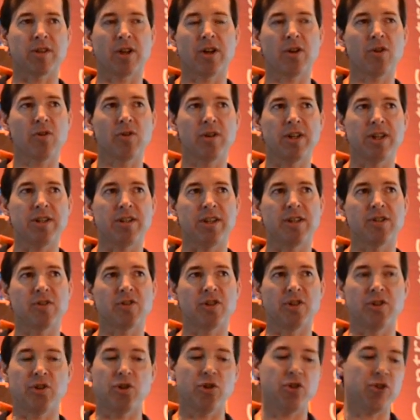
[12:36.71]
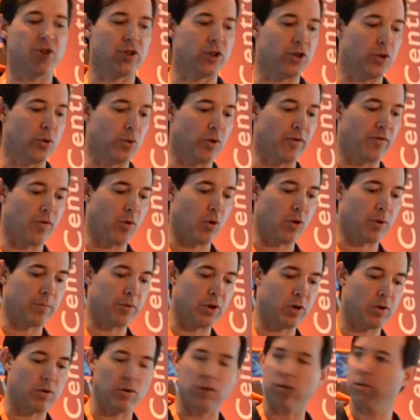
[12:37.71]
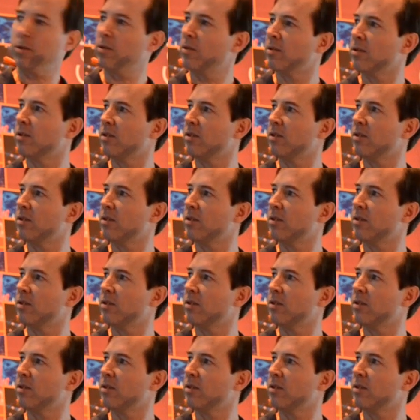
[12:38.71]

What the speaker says: They don't need the institution to do it for them at all.